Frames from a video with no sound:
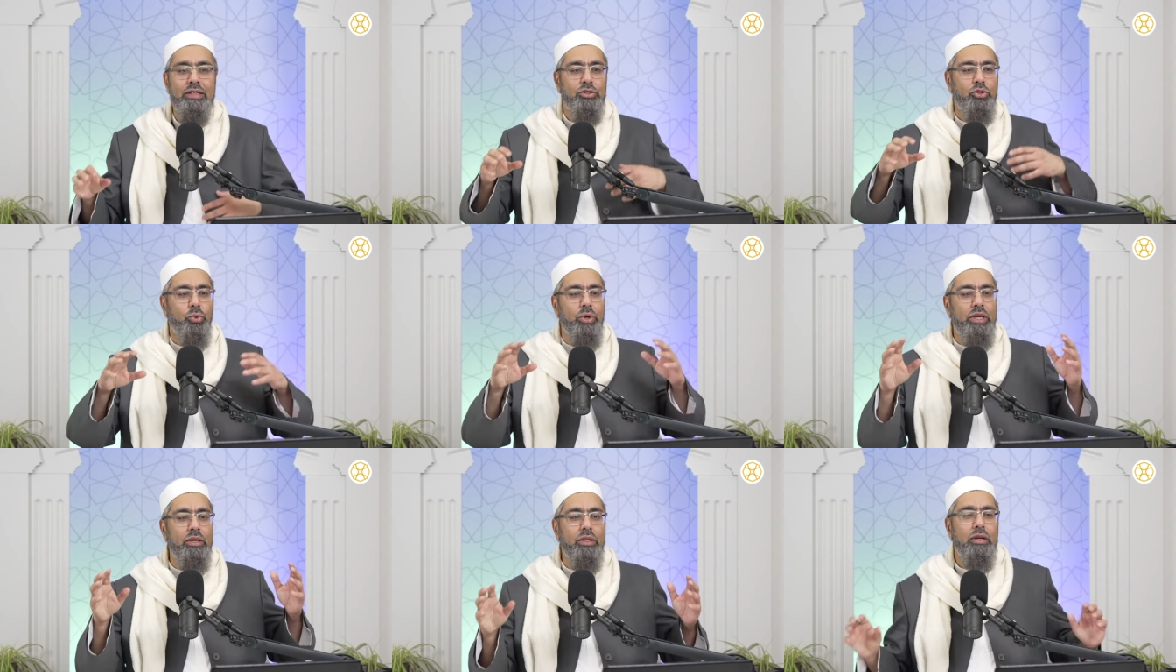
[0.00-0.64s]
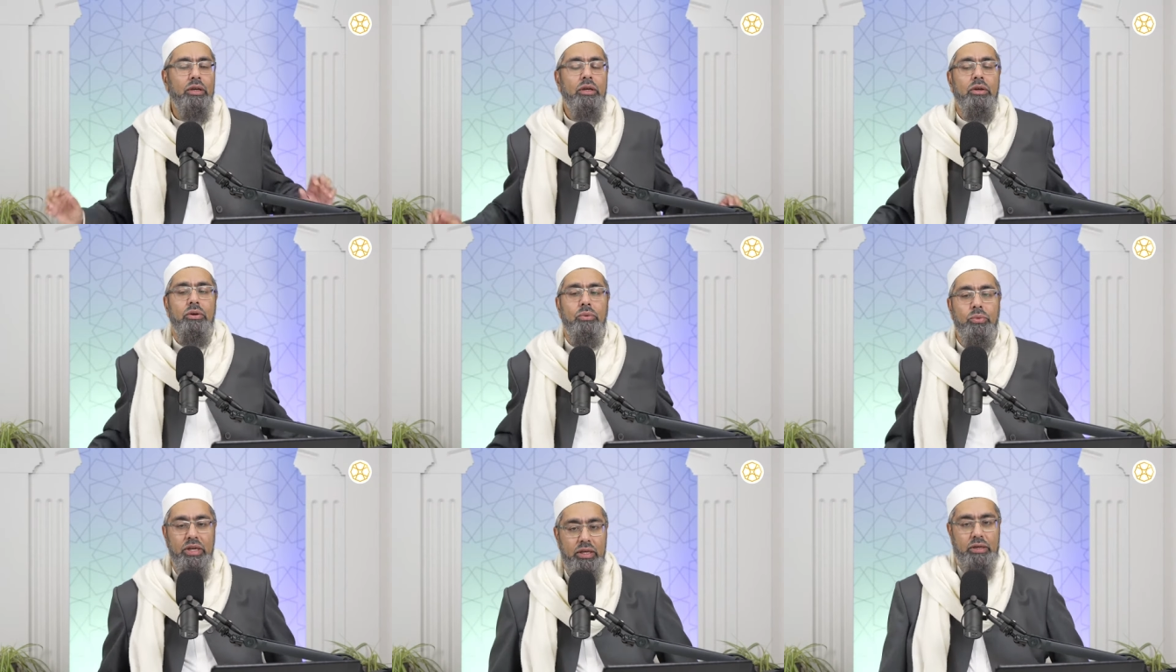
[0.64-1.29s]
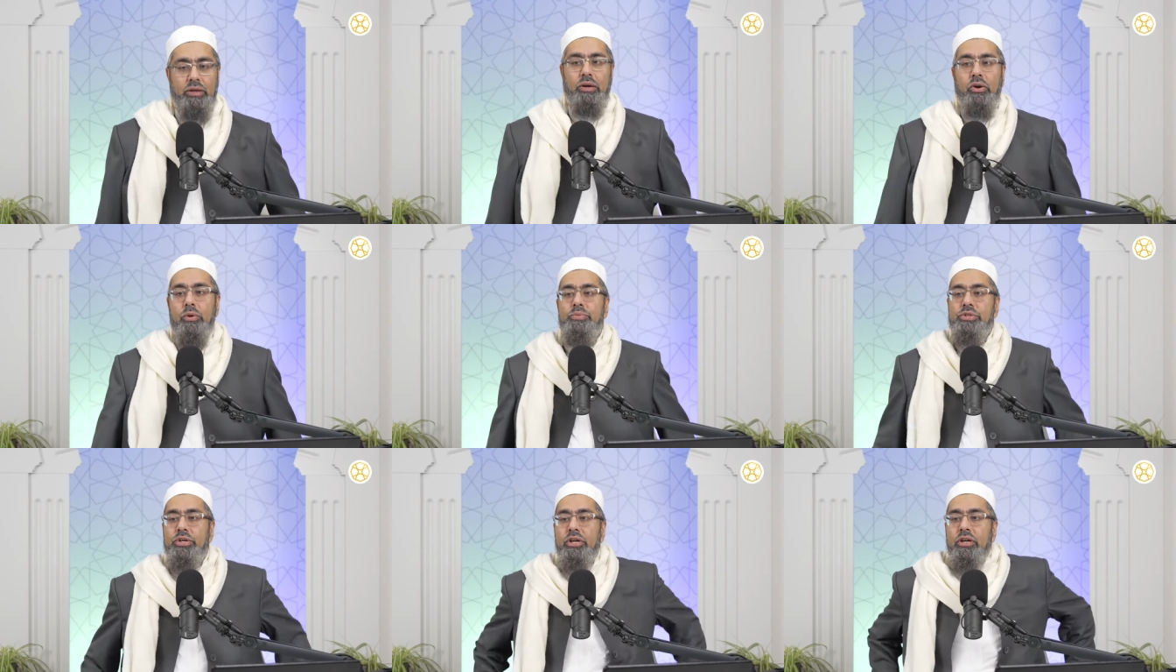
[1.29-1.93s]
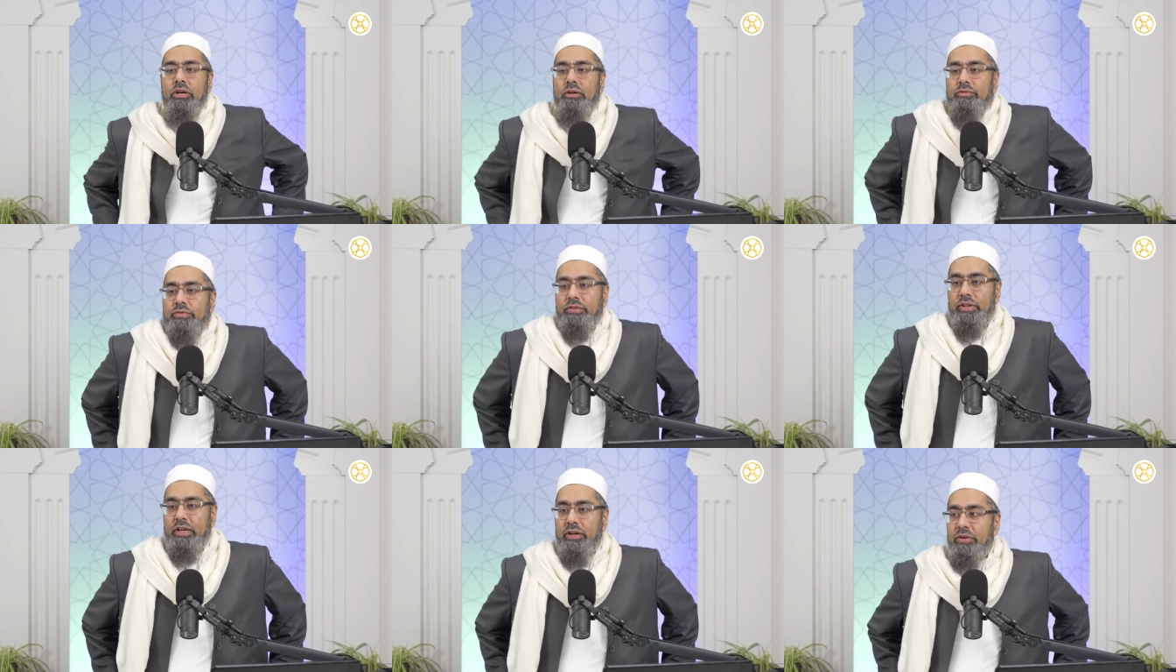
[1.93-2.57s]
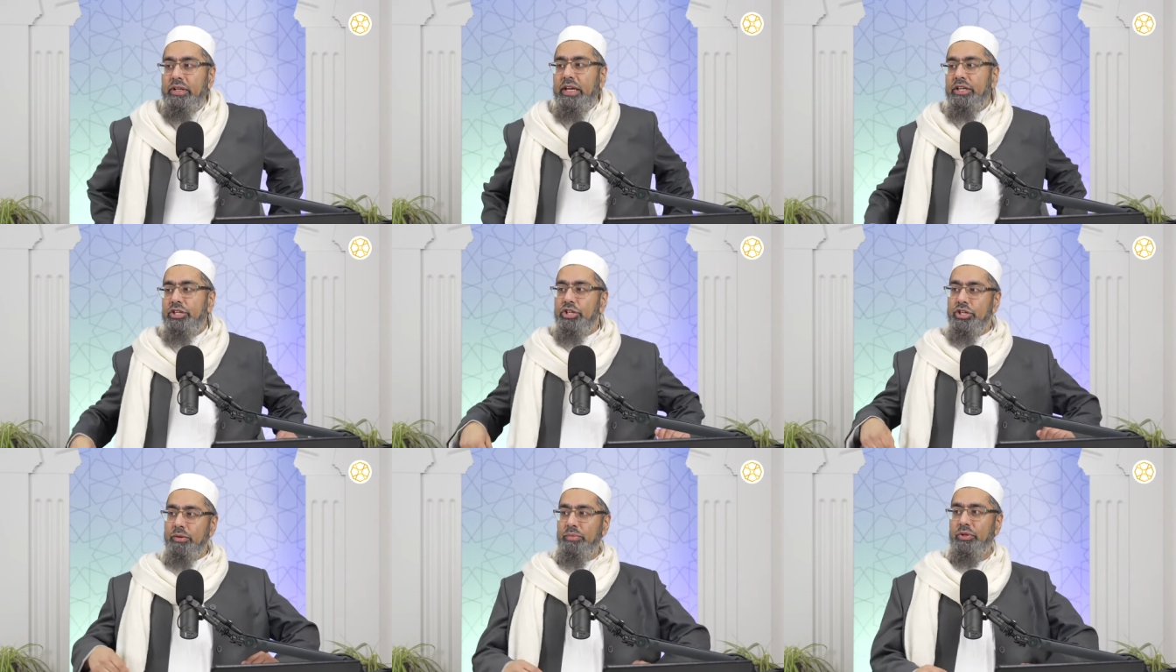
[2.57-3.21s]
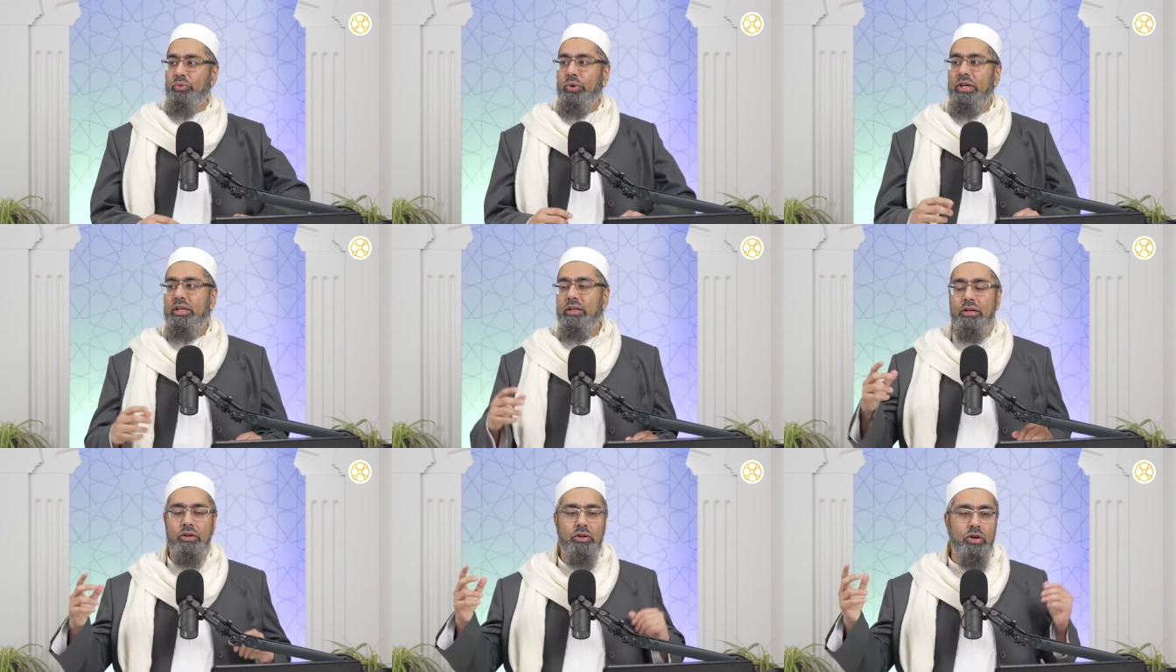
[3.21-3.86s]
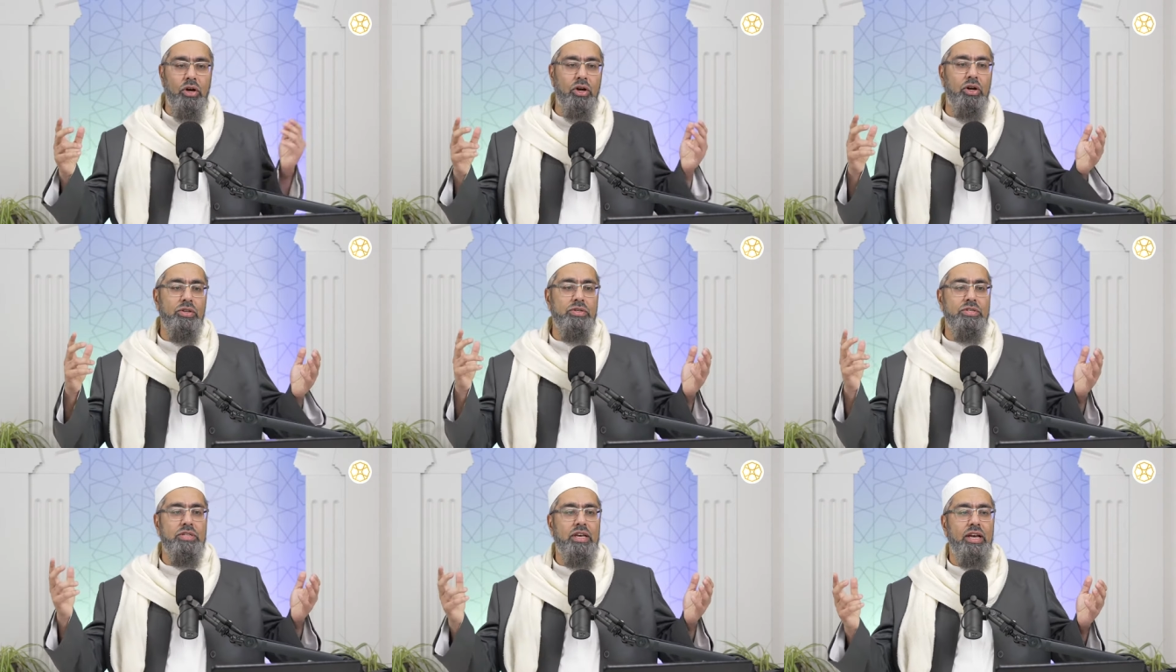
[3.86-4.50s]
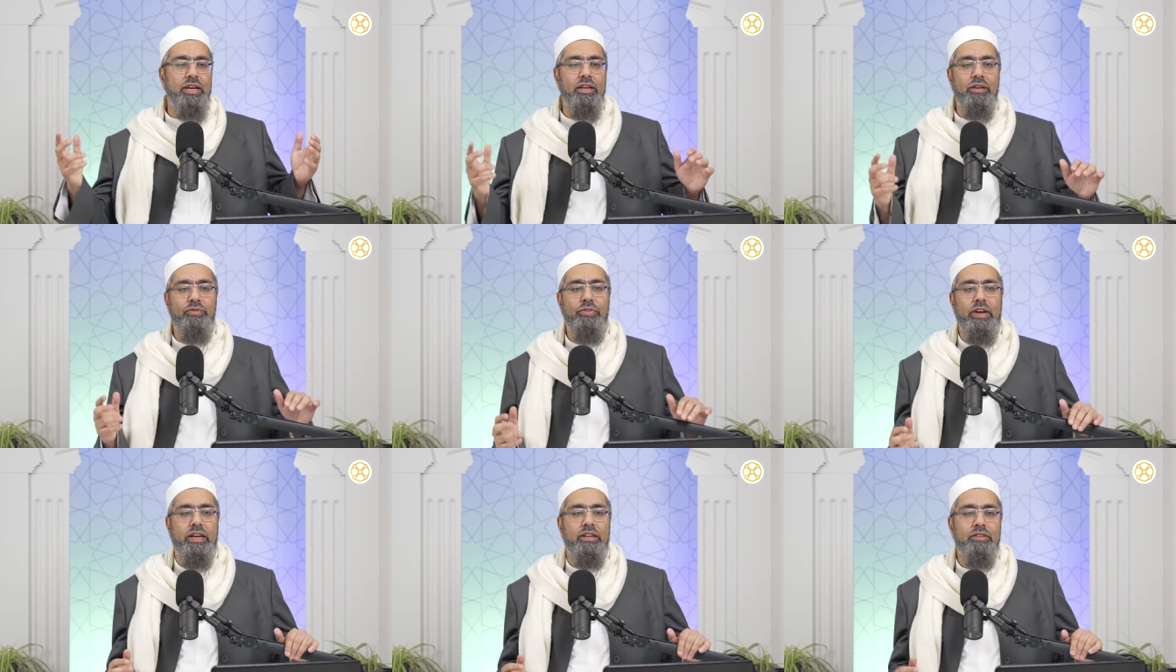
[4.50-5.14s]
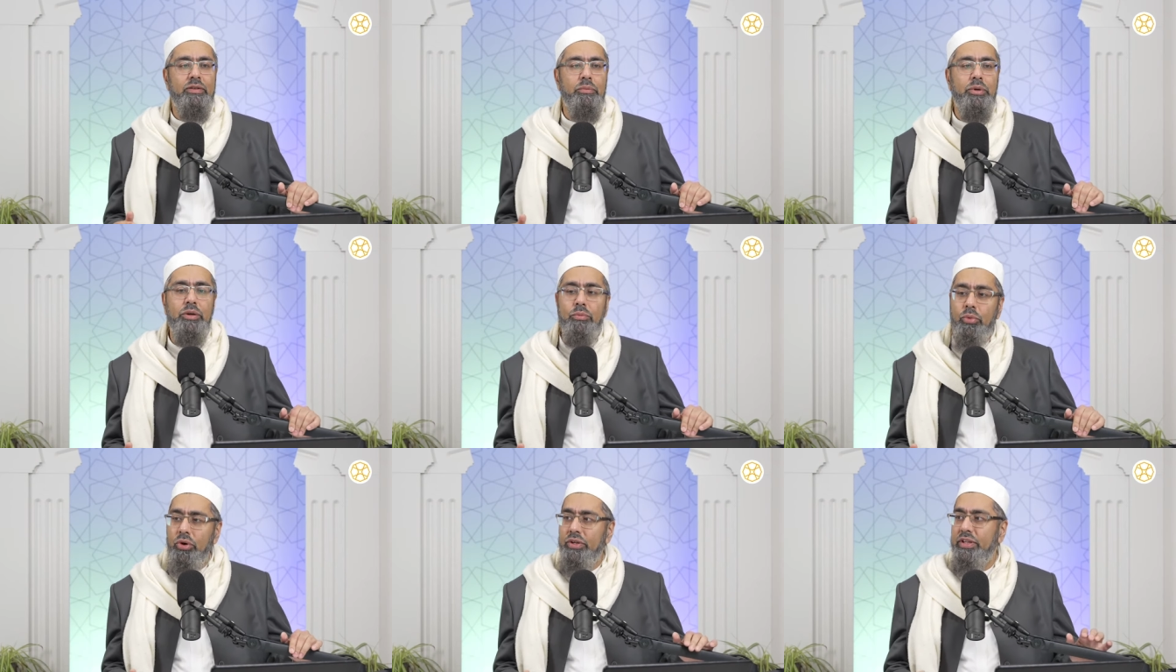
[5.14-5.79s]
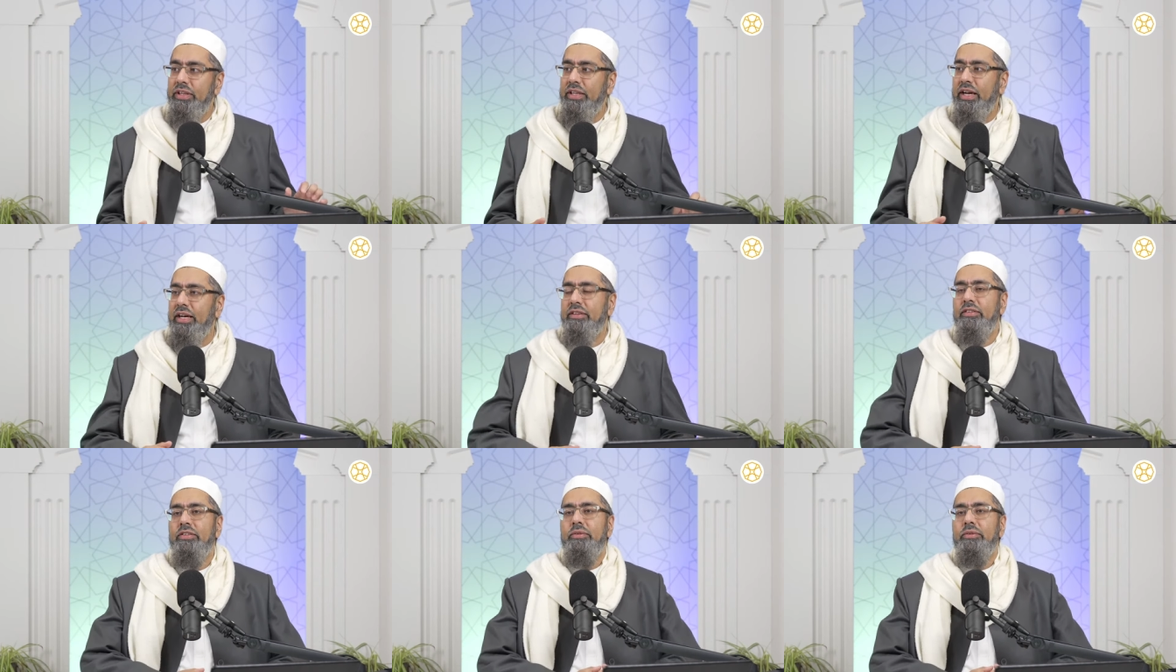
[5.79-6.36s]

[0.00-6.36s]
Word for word: So we we observe a relationship between cause and effect, but more than that,